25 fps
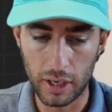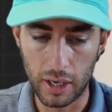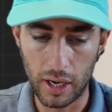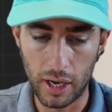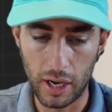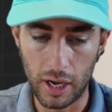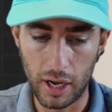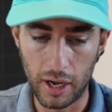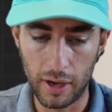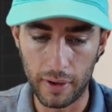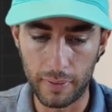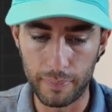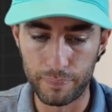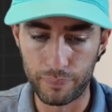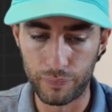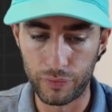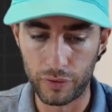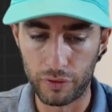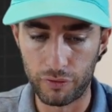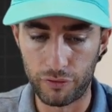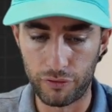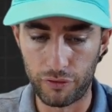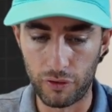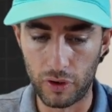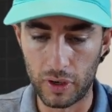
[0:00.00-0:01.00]

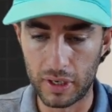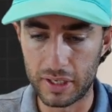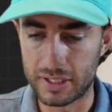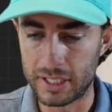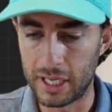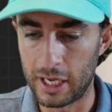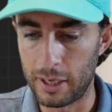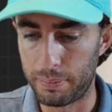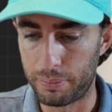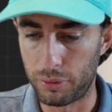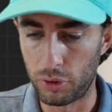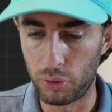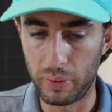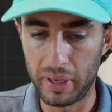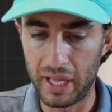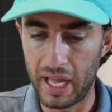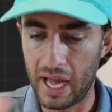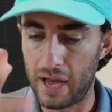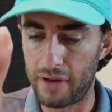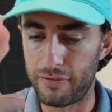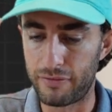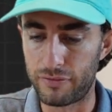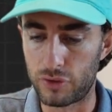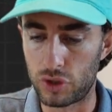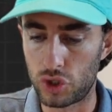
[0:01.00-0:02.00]
For example, we
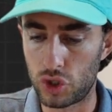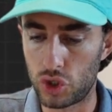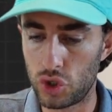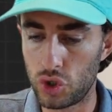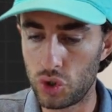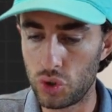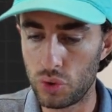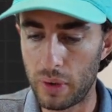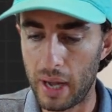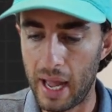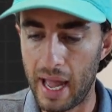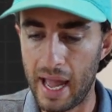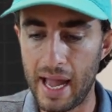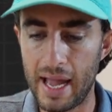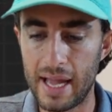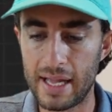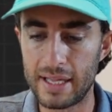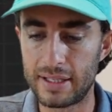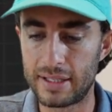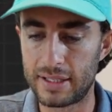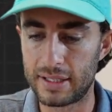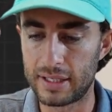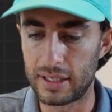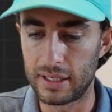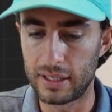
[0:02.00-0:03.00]
have two
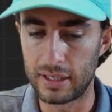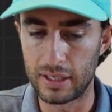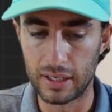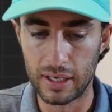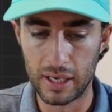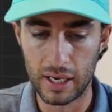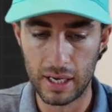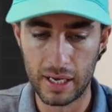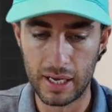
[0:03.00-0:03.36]
heads and